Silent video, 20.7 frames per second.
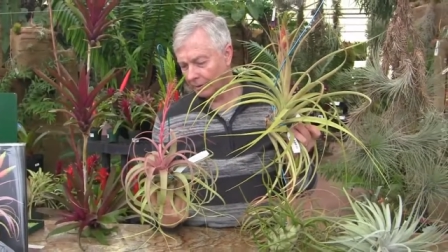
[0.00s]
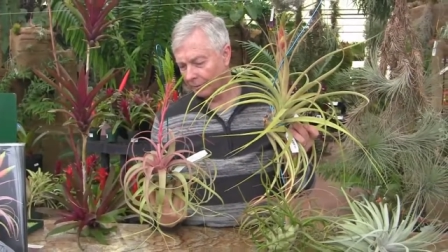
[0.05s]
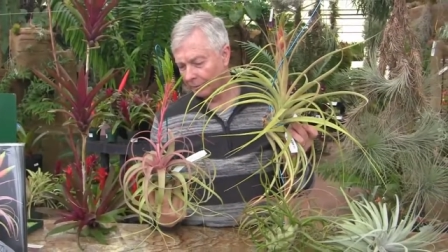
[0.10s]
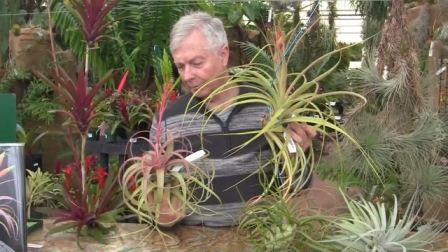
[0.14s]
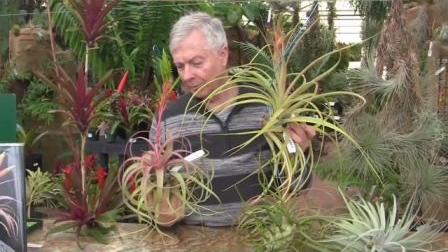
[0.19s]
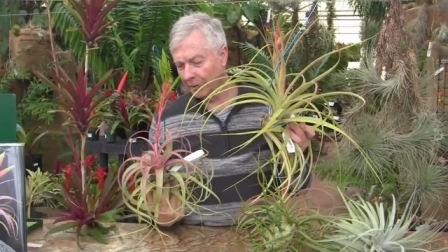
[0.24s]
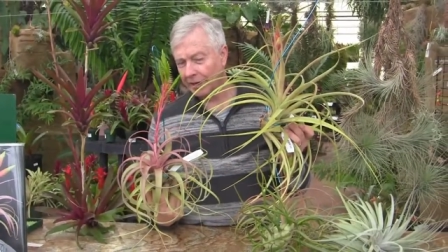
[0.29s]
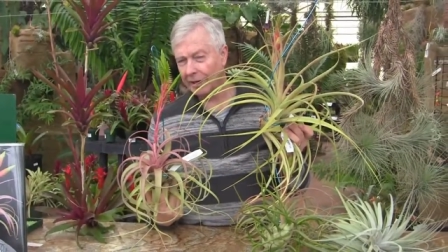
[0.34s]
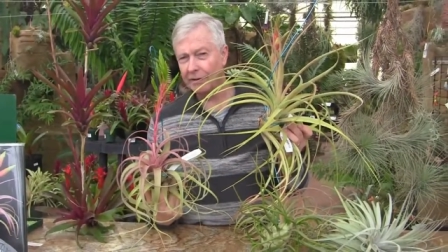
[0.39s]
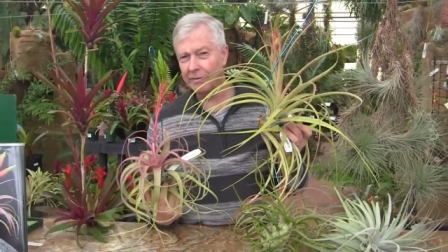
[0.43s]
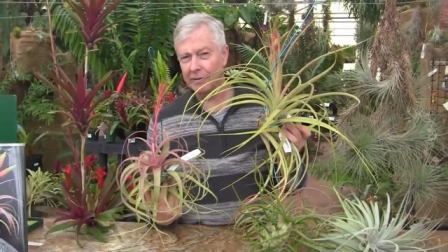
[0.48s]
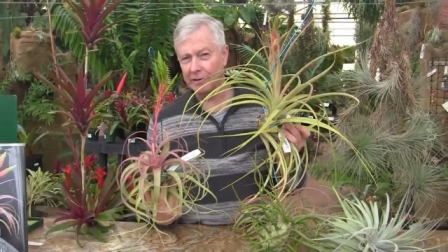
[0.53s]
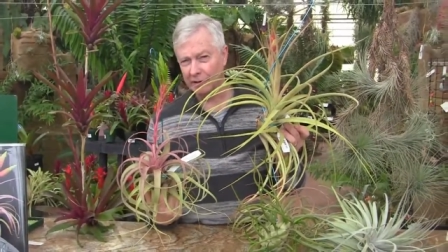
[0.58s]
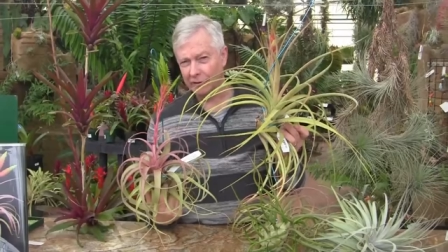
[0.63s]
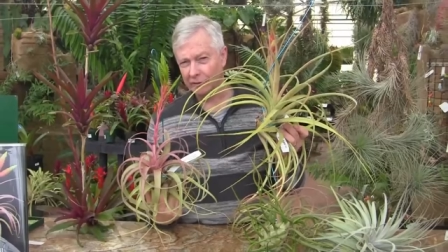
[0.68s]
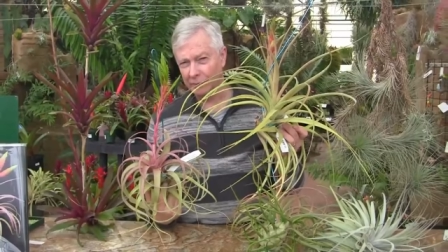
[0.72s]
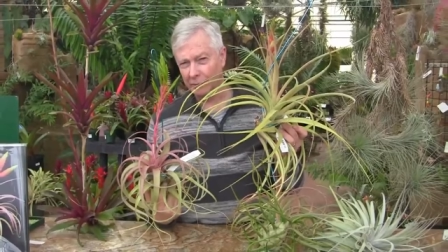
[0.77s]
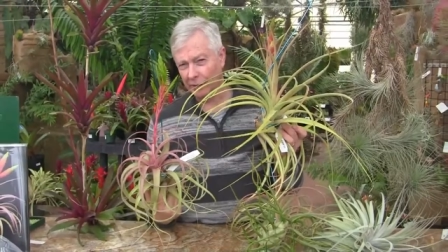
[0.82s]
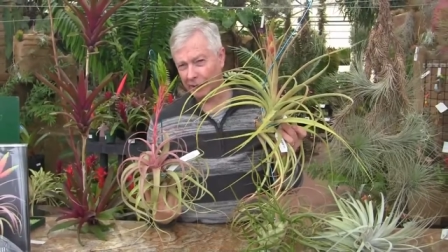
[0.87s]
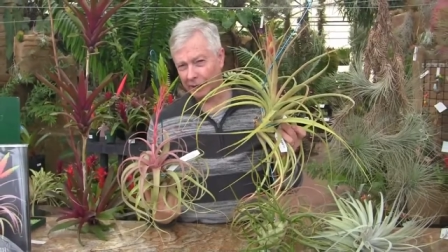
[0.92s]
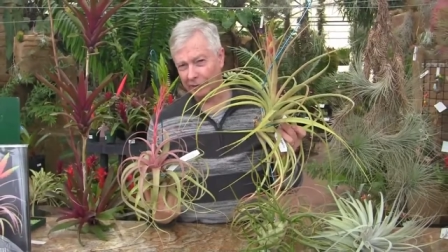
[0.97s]
Many of
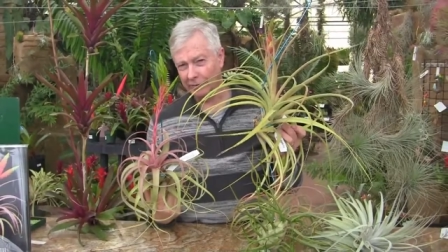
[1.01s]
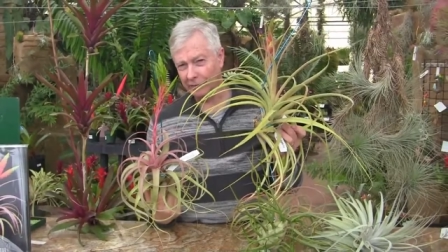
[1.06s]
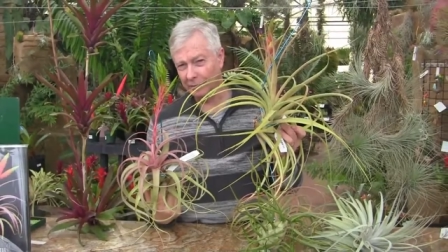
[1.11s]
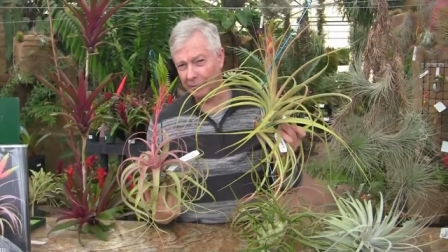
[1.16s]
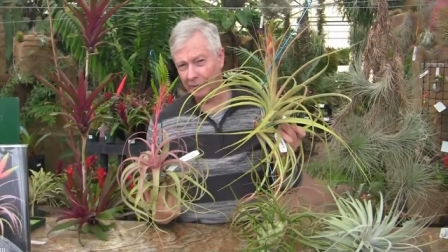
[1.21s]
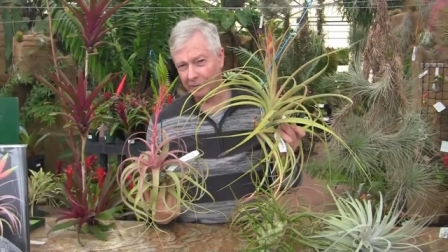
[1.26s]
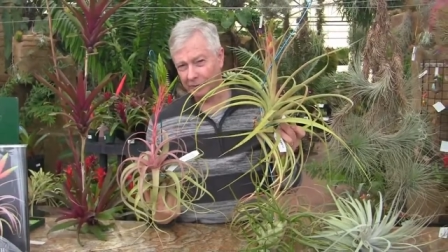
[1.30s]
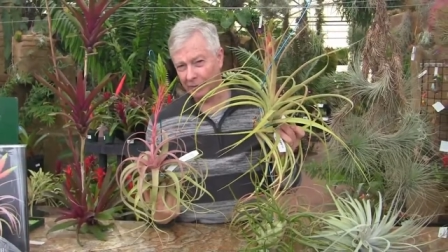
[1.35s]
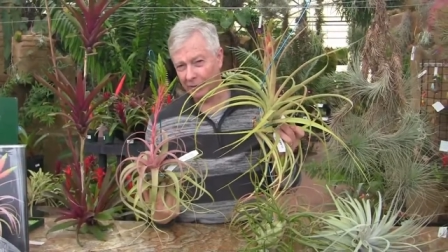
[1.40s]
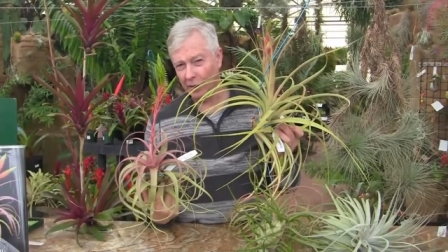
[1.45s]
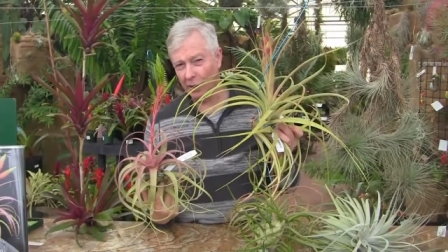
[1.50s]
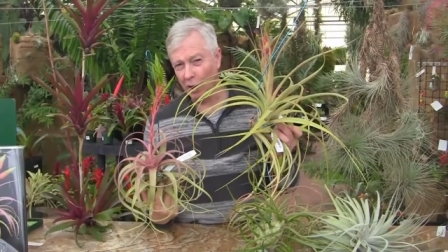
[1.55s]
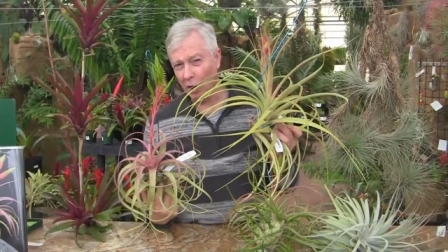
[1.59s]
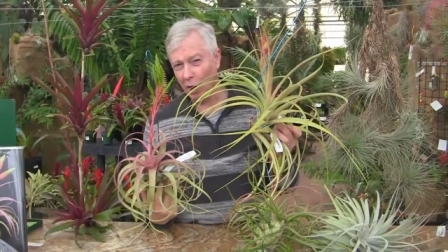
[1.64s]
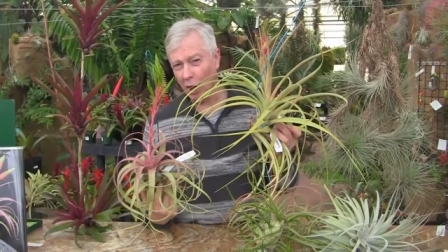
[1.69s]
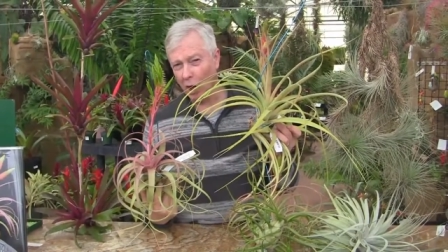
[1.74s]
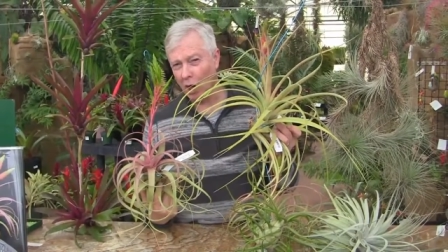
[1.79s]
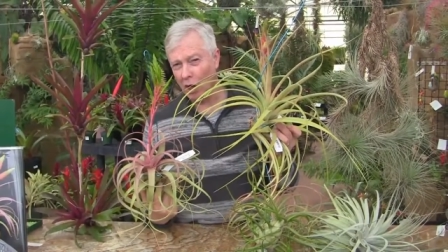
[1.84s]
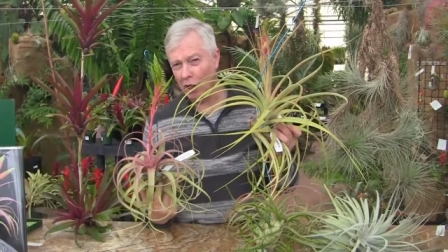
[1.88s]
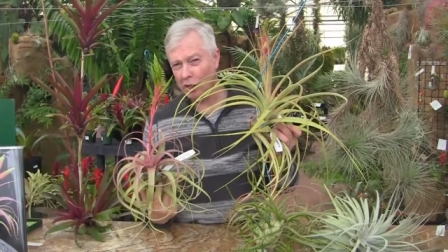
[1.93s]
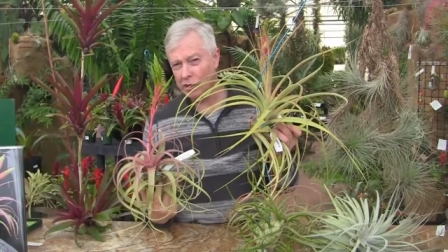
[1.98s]
these will get to be very
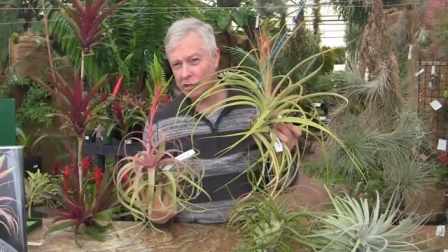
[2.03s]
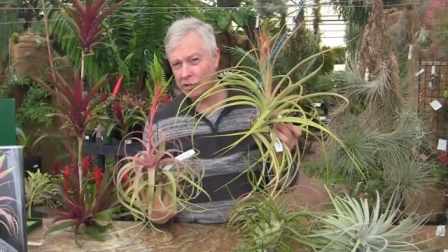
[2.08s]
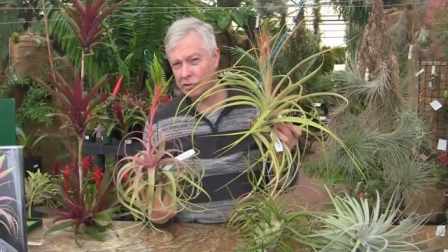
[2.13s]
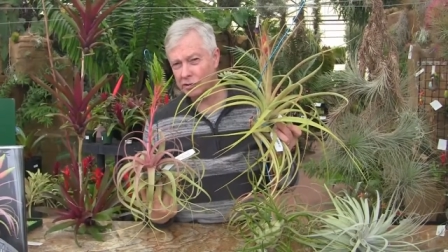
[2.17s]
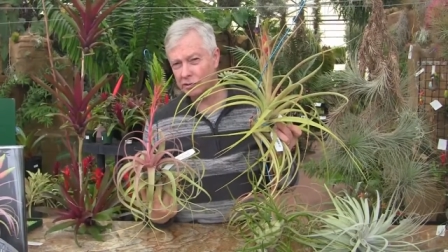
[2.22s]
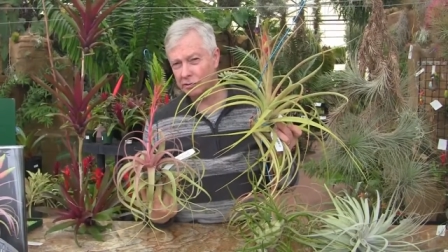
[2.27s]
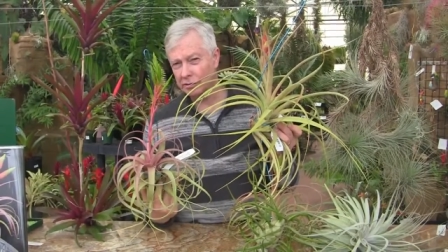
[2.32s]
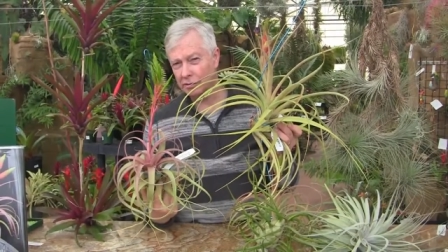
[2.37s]
large,